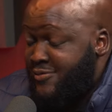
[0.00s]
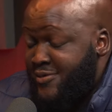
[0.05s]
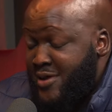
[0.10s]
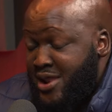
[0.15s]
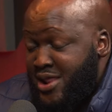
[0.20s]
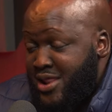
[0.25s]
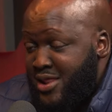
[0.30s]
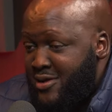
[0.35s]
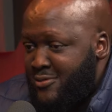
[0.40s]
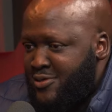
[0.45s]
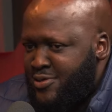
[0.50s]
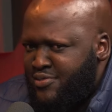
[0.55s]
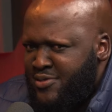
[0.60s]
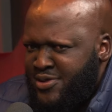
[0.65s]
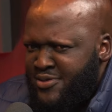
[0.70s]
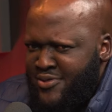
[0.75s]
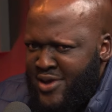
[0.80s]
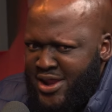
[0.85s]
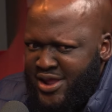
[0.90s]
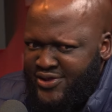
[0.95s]
fell in love with
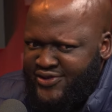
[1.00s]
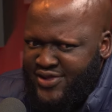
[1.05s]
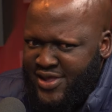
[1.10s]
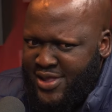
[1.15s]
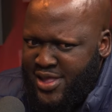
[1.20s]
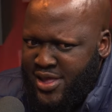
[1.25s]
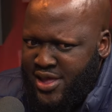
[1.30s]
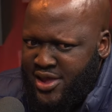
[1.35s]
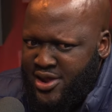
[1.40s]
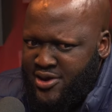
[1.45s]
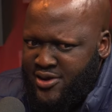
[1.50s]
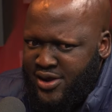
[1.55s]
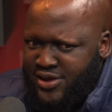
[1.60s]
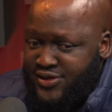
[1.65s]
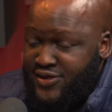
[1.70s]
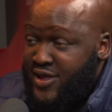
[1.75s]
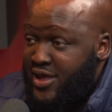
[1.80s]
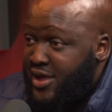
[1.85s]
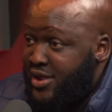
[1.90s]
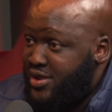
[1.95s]
mathematics, I think, in
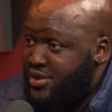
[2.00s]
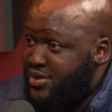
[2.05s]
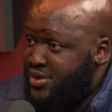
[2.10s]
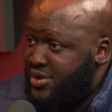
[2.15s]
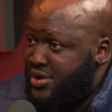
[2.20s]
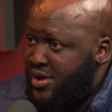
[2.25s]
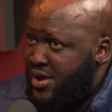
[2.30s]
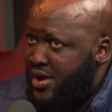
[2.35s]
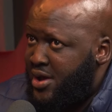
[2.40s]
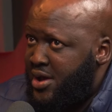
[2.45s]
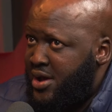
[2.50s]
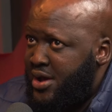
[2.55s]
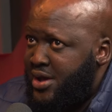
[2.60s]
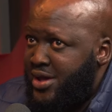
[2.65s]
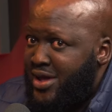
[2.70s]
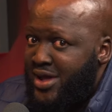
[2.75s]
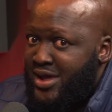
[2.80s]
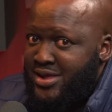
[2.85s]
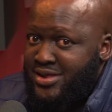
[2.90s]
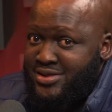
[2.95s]
grade 10.
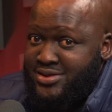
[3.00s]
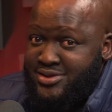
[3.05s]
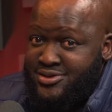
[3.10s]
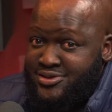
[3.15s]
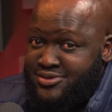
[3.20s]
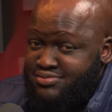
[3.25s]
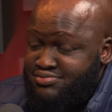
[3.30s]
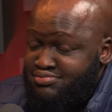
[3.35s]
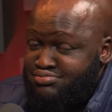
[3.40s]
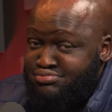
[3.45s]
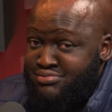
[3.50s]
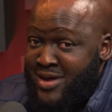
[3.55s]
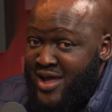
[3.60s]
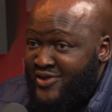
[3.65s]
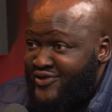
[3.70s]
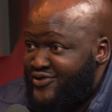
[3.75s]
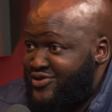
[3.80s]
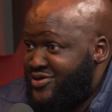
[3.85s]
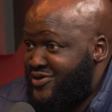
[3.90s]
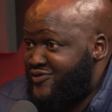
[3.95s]
And
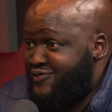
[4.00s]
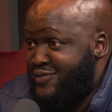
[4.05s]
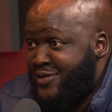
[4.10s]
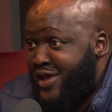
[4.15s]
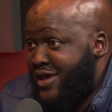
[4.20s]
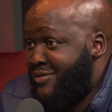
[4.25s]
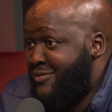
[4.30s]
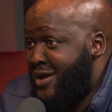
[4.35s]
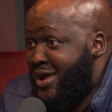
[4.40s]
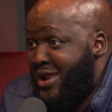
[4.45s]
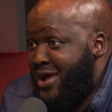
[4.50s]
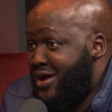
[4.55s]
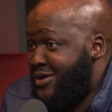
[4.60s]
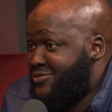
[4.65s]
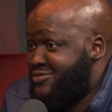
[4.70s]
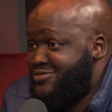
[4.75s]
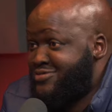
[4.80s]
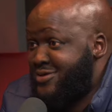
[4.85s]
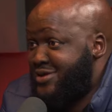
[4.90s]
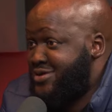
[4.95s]
maths just became my life.